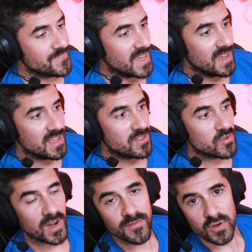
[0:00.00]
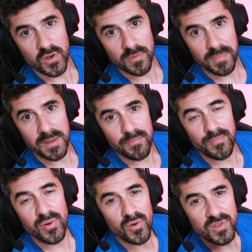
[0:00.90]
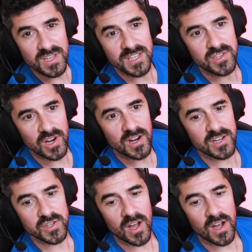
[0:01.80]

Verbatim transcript: and the driver could be put in charge